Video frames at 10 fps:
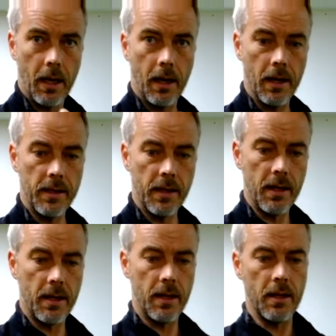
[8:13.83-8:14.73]
nice
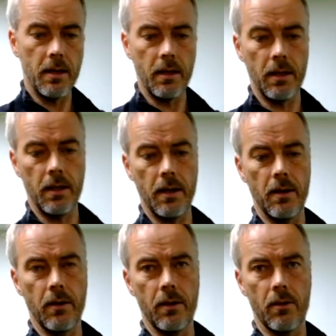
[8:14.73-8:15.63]
idea,
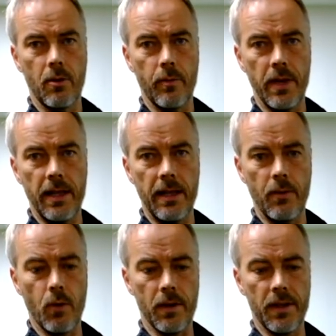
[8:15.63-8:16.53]
not completely
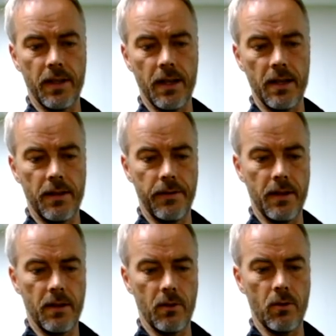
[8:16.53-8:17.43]
one size
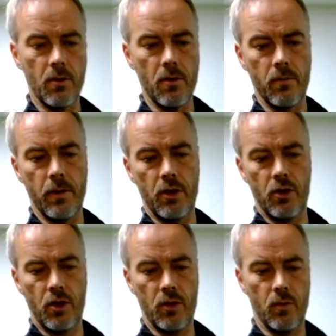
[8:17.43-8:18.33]
fits all,
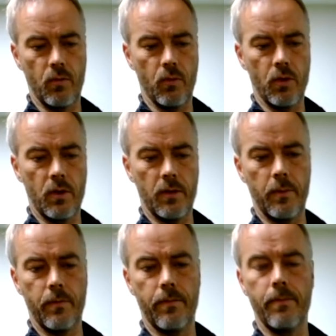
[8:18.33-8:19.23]
which would
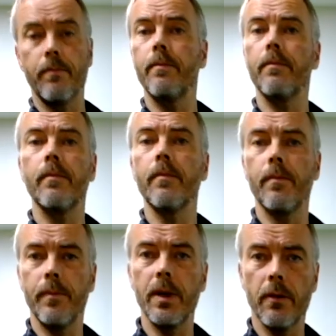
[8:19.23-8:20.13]

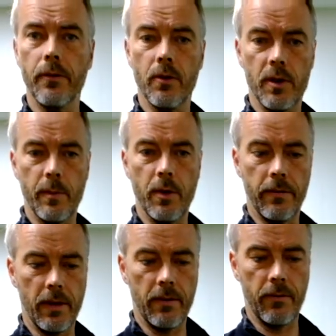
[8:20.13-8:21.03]
be of course
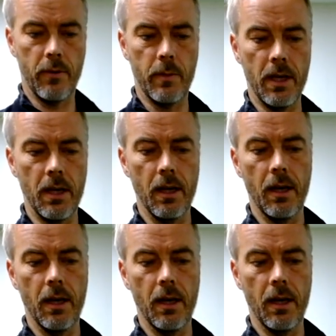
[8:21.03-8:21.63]
perfect for me.